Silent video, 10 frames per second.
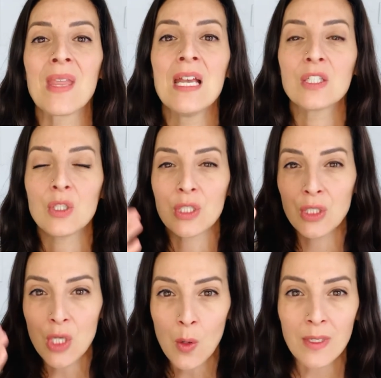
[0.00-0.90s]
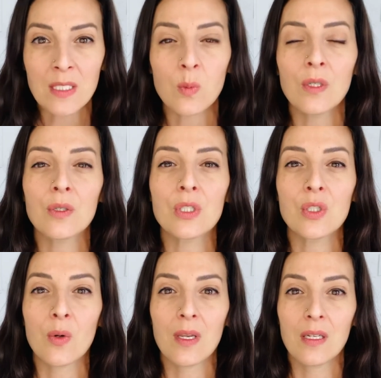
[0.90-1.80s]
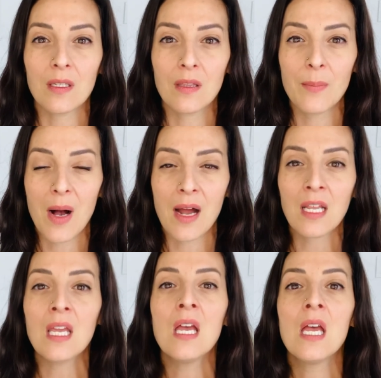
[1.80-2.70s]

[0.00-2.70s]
So just notice where you're storing it in the body.